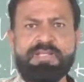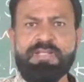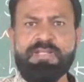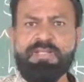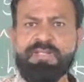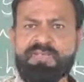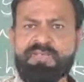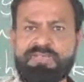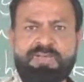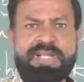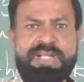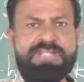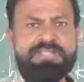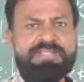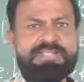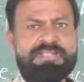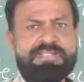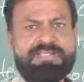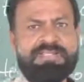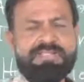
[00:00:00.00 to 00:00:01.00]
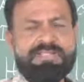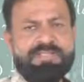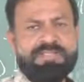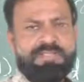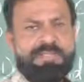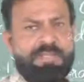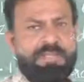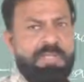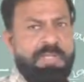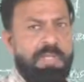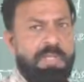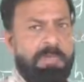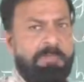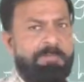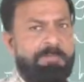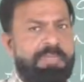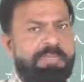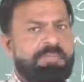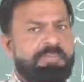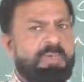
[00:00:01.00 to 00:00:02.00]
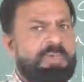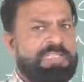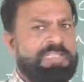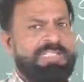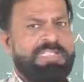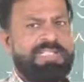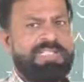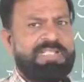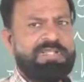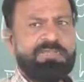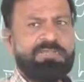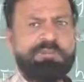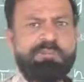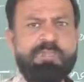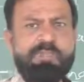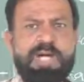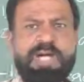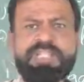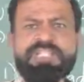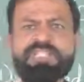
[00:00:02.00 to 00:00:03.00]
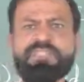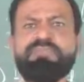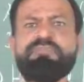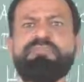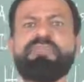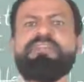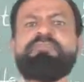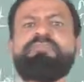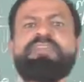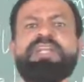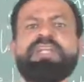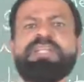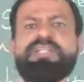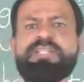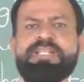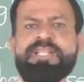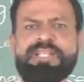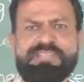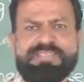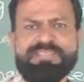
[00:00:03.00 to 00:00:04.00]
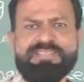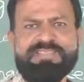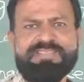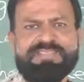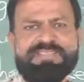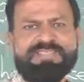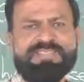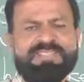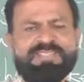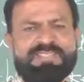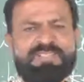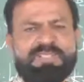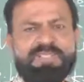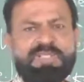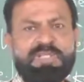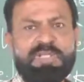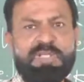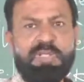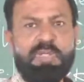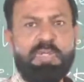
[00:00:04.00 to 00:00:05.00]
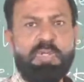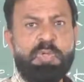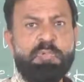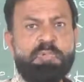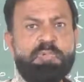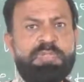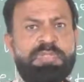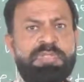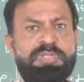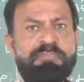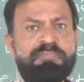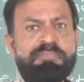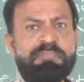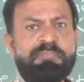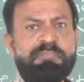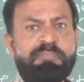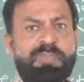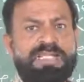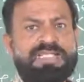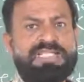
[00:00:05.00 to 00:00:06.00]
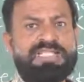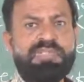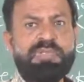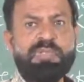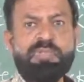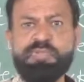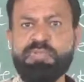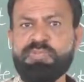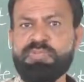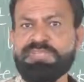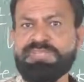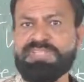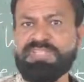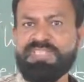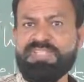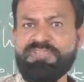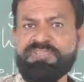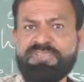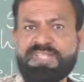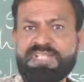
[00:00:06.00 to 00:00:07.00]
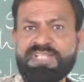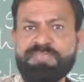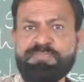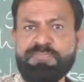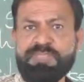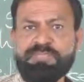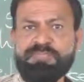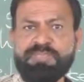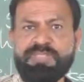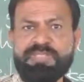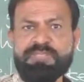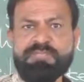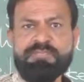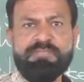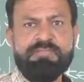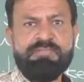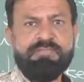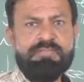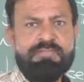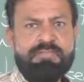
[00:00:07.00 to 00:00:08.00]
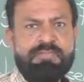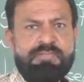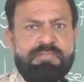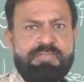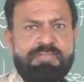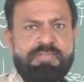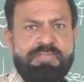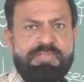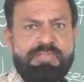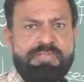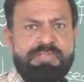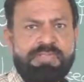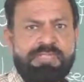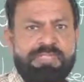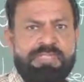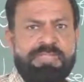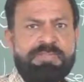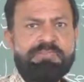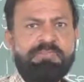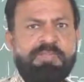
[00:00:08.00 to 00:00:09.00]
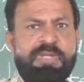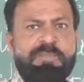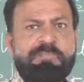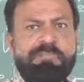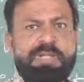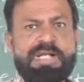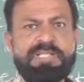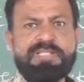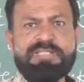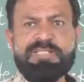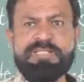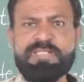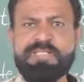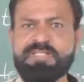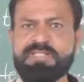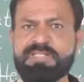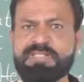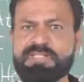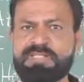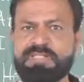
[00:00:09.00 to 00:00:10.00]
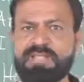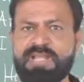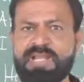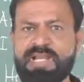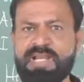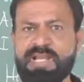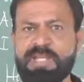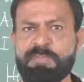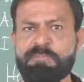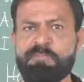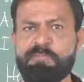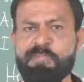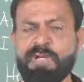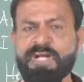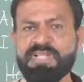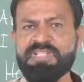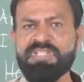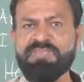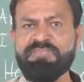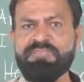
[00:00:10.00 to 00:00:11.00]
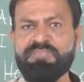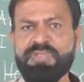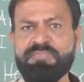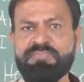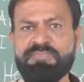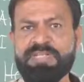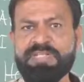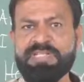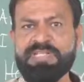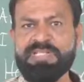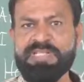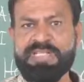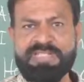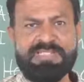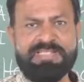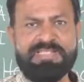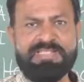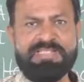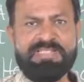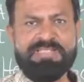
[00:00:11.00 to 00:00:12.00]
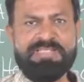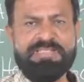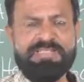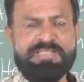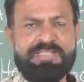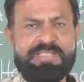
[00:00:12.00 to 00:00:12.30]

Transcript: Now friends, before studying past perfect tense, we must know the difference between simple past tense and past perfect tense.